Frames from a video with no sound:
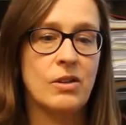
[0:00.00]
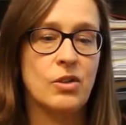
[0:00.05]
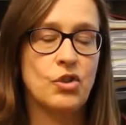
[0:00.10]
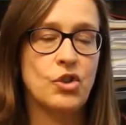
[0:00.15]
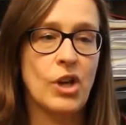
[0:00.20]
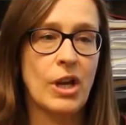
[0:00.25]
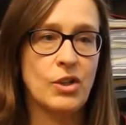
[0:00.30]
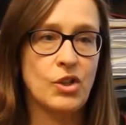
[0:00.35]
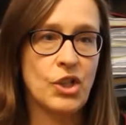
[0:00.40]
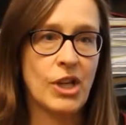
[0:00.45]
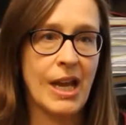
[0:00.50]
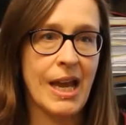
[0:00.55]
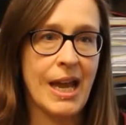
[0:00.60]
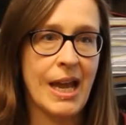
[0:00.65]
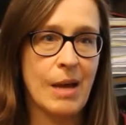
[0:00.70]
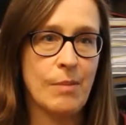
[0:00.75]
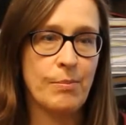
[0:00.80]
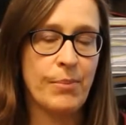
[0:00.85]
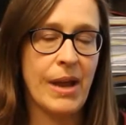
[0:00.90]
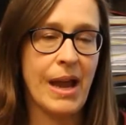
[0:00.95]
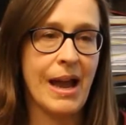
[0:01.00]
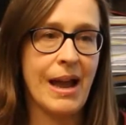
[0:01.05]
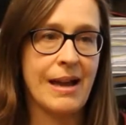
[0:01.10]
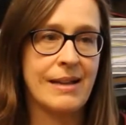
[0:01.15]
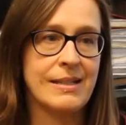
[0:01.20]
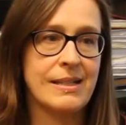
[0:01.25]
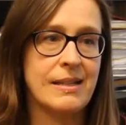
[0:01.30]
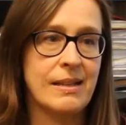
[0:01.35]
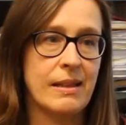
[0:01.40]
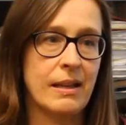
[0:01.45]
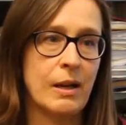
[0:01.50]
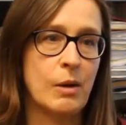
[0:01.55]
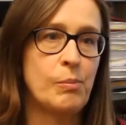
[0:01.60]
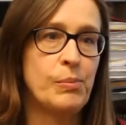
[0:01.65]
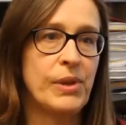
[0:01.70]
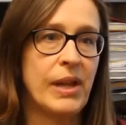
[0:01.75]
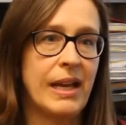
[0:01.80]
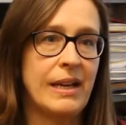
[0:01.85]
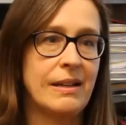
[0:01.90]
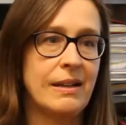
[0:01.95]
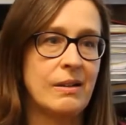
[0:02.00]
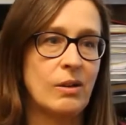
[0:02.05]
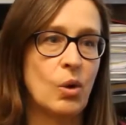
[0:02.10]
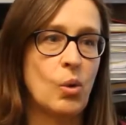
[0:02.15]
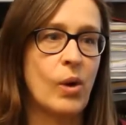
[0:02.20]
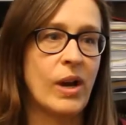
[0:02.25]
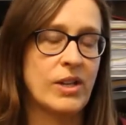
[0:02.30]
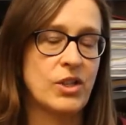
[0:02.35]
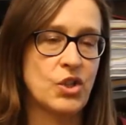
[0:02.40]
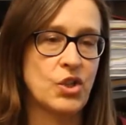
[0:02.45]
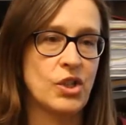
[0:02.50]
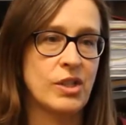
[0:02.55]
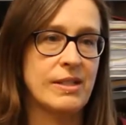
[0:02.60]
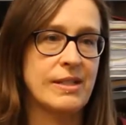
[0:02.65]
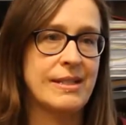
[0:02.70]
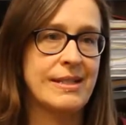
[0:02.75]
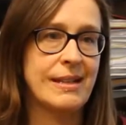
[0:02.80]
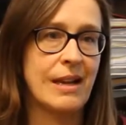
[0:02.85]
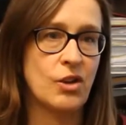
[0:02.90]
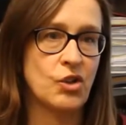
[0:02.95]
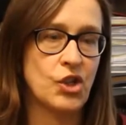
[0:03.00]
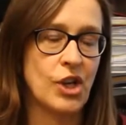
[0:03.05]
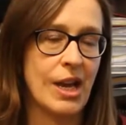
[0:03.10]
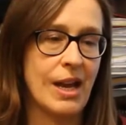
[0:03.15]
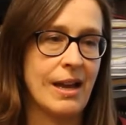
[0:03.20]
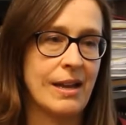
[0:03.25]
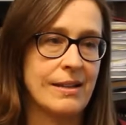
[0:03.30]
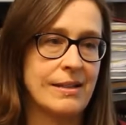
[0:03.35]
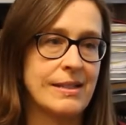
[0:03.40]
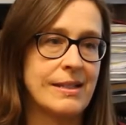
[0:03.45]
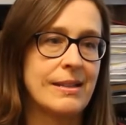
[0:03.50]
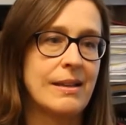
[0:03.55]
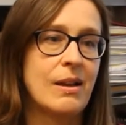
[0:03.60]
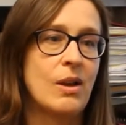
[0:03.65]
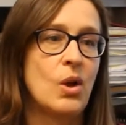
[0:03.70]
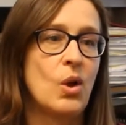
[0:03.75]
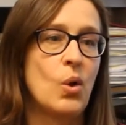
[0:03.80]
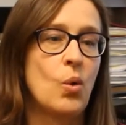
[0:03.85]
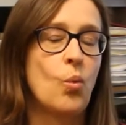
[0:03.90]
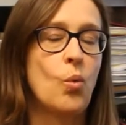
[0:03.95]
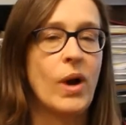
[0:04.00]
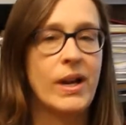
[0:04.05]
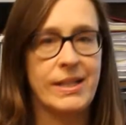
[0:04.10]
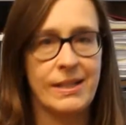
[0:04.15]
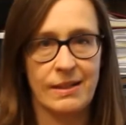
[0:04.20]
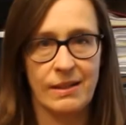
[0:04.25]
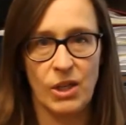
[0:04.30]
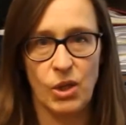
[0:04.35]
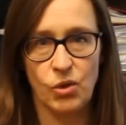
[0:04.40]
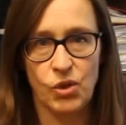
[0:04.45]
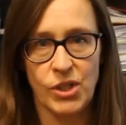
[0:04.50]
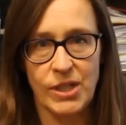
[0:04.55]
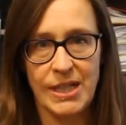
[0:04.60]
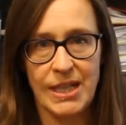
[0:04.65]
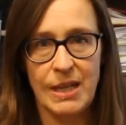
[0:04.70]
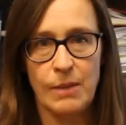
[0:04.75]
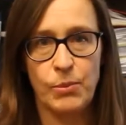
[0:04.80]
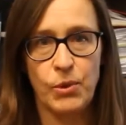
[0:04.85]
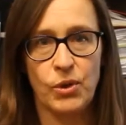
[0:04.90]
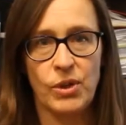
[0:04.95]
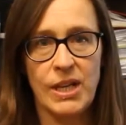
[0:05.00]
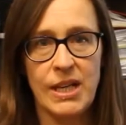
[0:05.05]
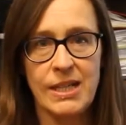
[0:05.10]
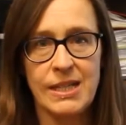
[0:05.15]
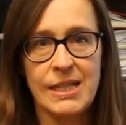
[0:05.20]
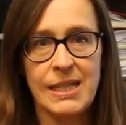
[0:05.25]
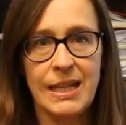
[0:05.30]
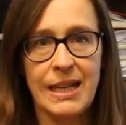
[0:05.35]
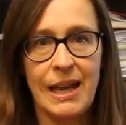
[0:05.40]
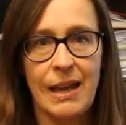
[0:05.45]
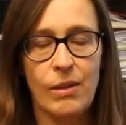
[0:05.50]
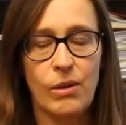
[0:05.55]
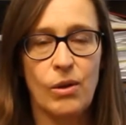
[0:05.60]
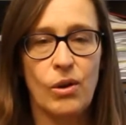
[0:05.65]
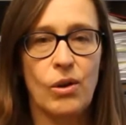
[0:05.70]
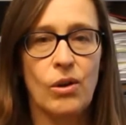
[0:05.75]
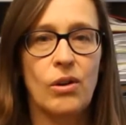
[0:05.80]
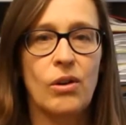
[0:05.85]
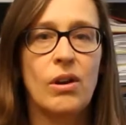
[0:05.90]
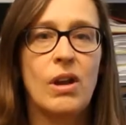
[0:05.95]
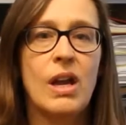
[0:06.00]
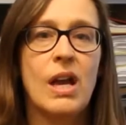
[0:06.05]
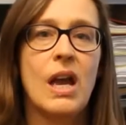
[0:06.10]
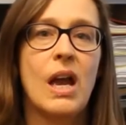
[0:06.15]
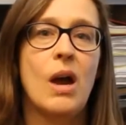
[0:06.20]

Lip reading: Judge Camp asked the complainant questions such as, why didn't you just keep your knees together?